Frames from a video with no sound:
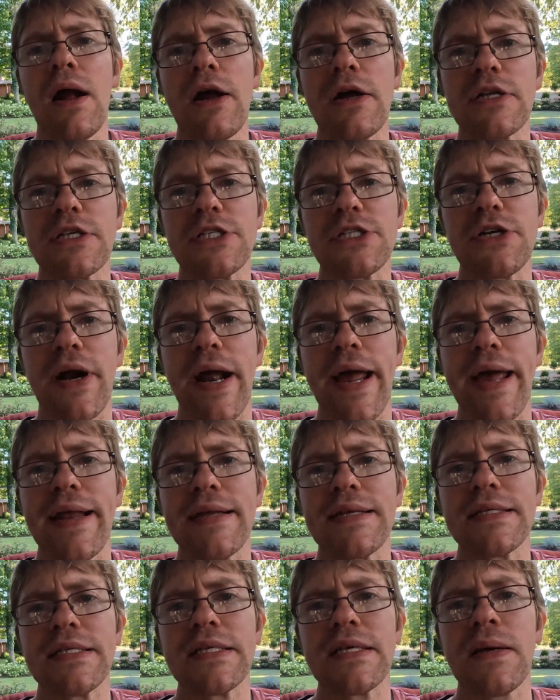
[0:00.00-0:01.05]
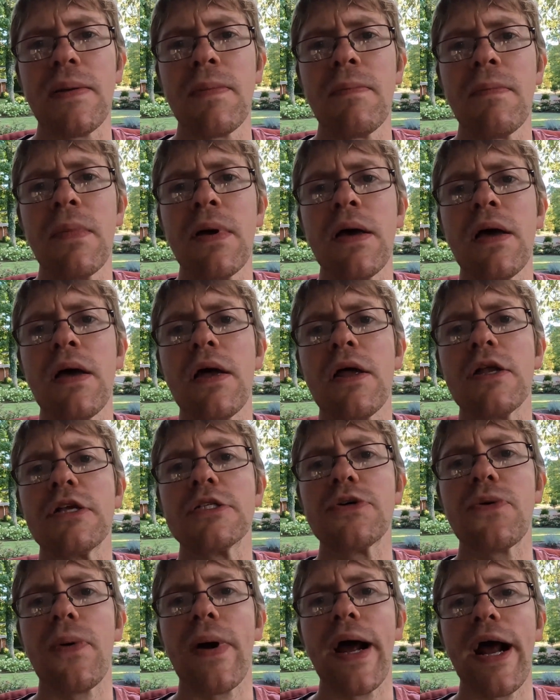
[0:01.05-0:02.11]
constraints
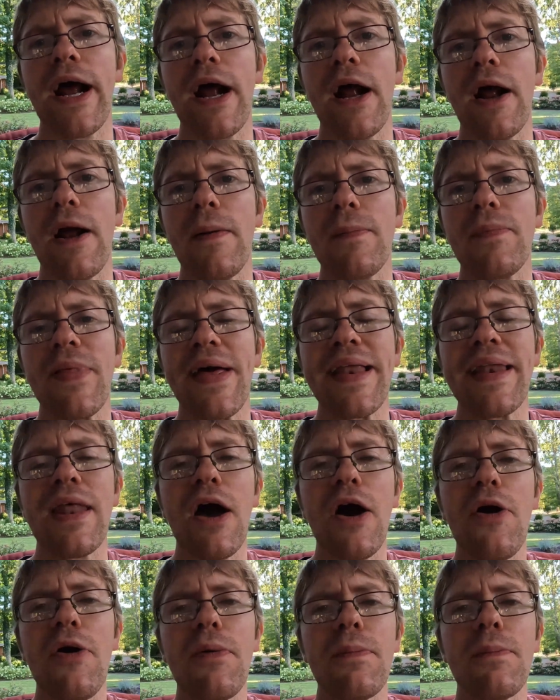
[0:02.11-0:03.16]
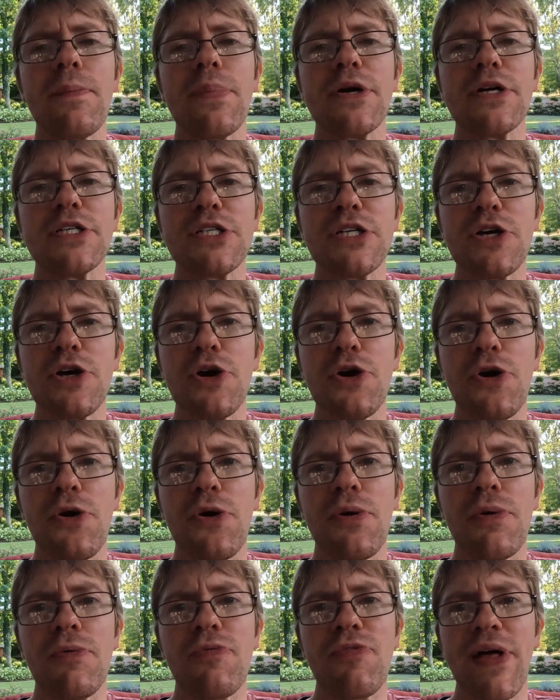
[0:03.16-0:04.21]
to where they don't
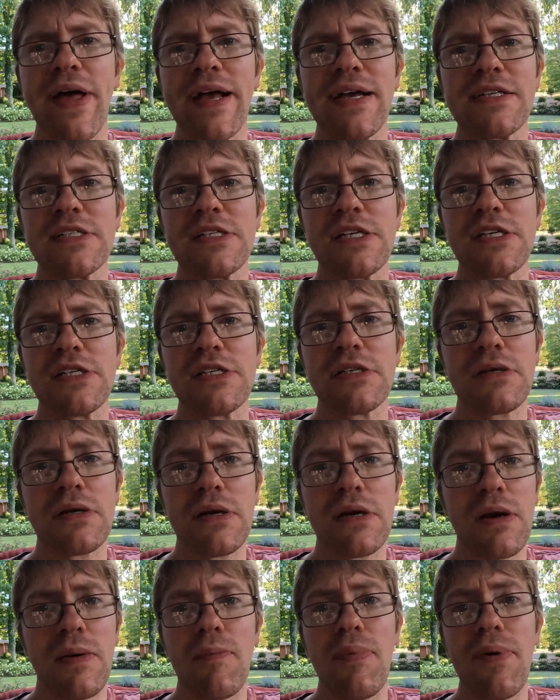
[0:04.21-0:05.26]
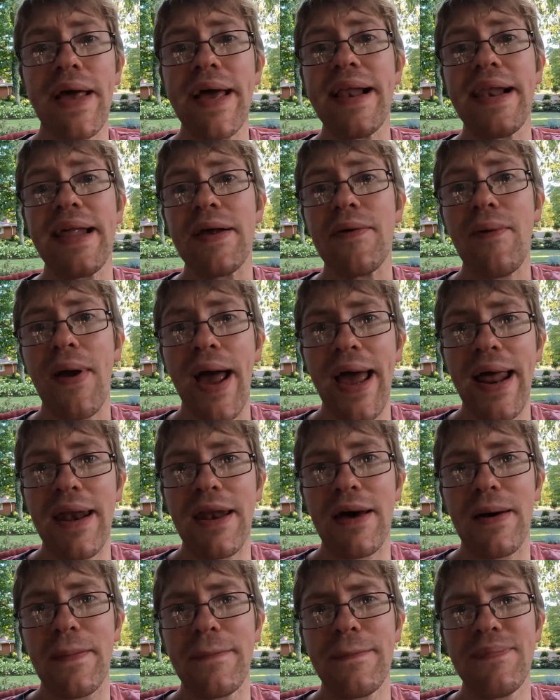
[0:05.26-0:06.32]
pursue things just completely
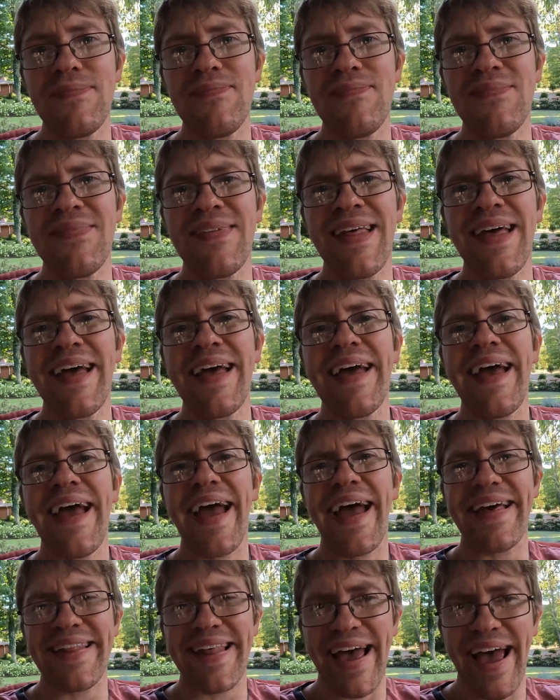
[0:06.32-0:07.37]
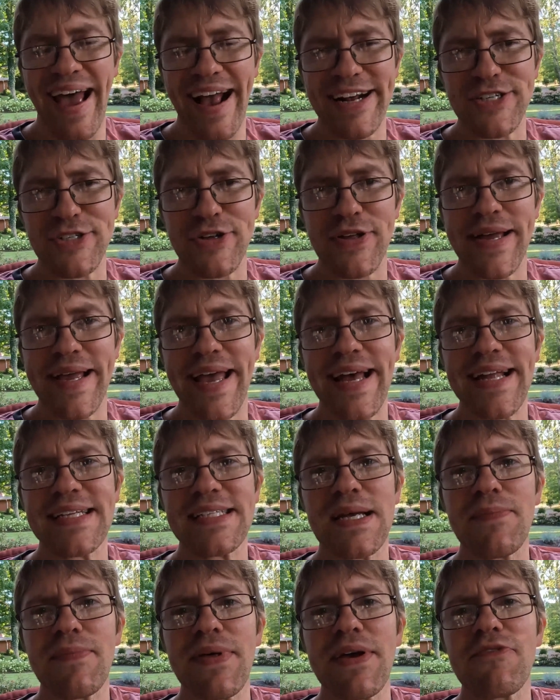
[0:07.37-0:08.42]
random and they actually get
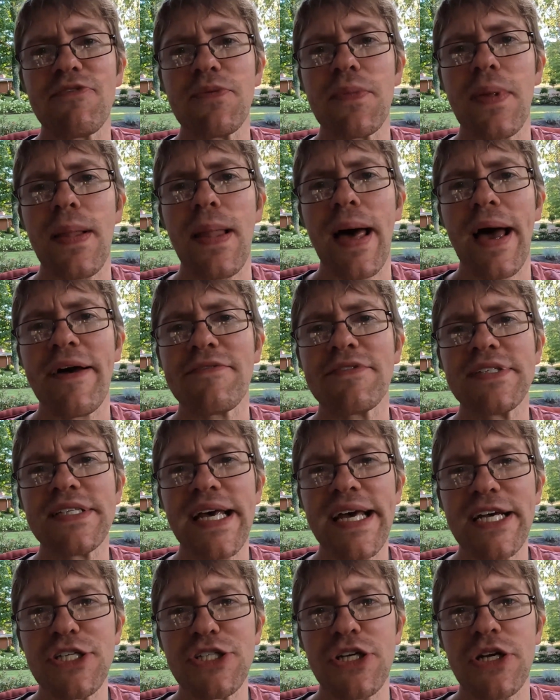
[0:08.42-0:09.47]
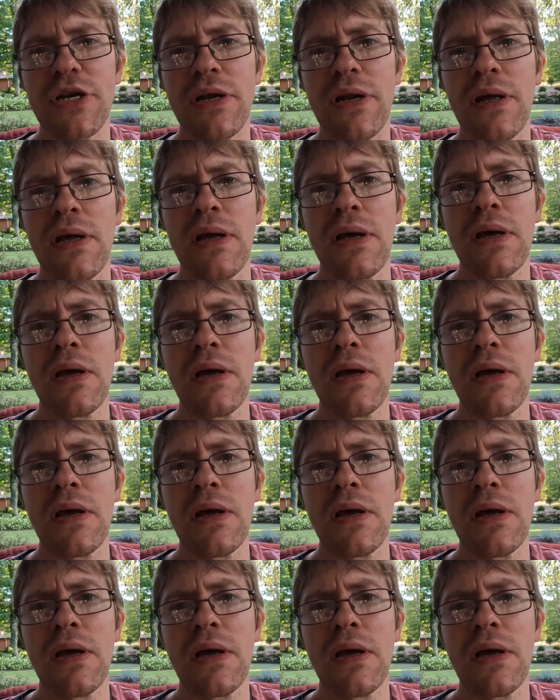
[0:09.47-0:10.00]
something from the live session